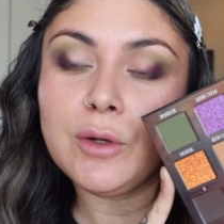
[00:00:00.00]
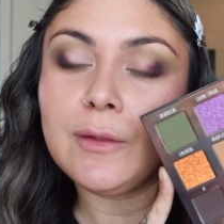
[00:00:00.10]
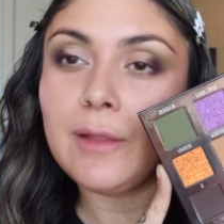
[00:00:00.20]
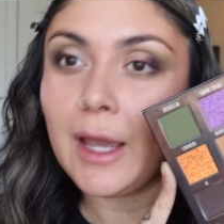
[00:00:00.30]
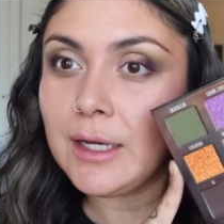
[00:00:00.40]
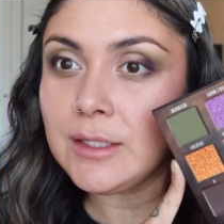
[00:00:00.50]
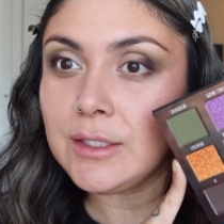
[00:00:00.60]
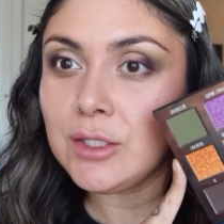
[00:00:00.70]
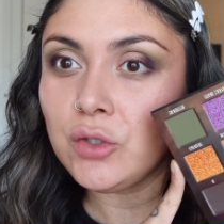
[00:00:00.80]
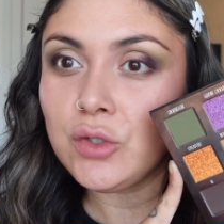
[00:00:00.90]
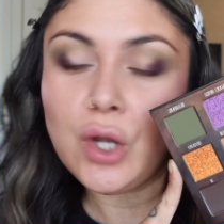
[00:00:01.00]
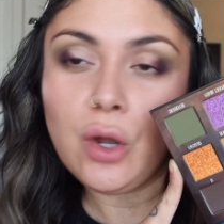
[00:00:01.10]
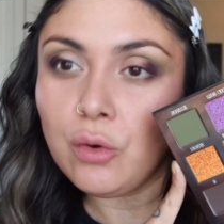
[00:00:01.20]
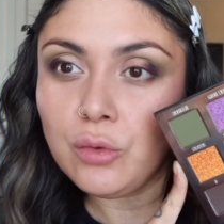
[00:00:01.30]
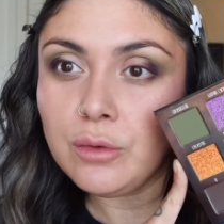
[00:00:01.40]
light
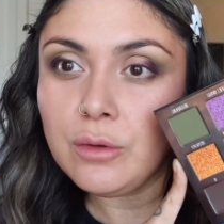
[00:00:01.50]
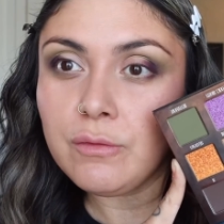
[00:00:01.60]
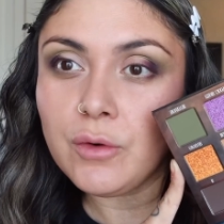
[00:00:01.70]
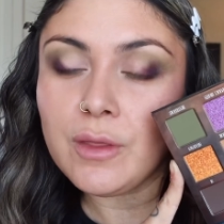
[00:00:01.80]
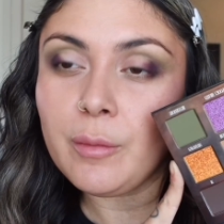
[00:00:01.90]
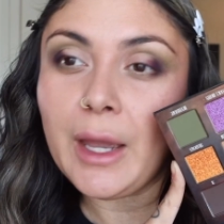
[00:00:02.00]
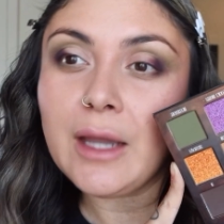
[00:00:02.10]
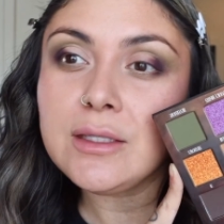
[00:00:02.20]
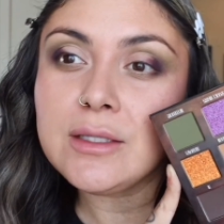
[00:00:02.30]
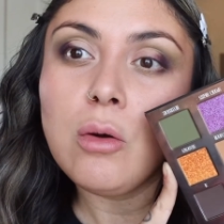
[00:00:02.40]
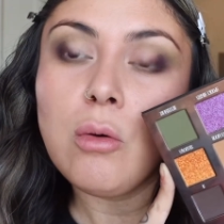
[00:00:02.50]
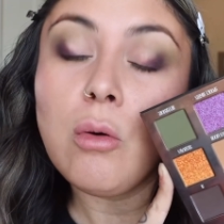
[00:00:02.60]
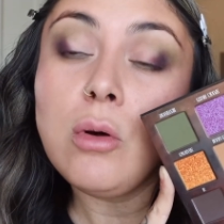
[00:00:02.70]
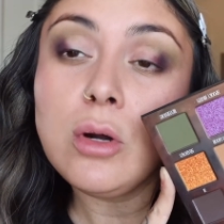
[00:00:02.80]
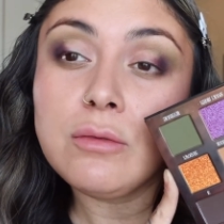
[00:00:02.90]
tone for the mattes
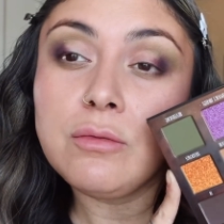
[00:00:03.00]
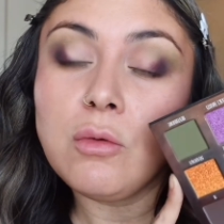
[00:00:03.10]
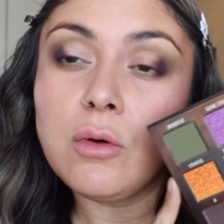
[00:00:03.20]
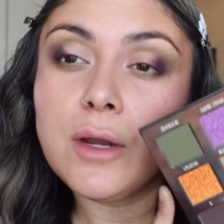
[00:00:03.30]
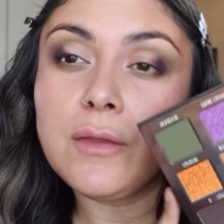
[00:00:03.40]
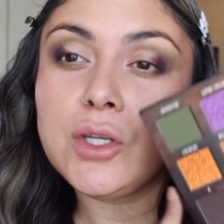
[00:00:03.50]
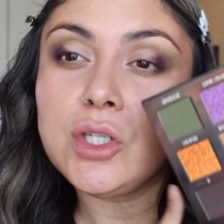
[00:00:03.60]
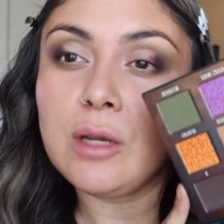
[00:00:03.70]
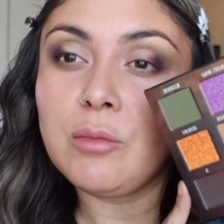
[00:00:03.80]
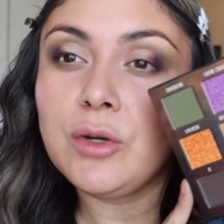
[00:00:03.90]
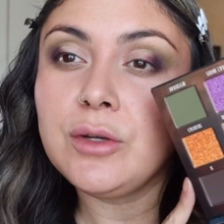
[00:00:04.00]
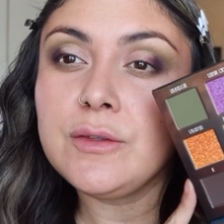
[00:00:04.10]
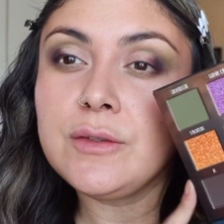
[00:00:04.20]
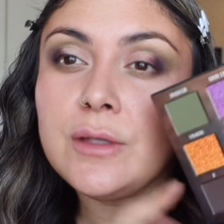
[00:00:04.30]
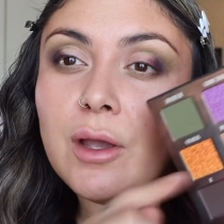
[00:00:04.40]
or for the
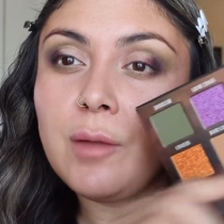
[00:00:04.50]
shimmers.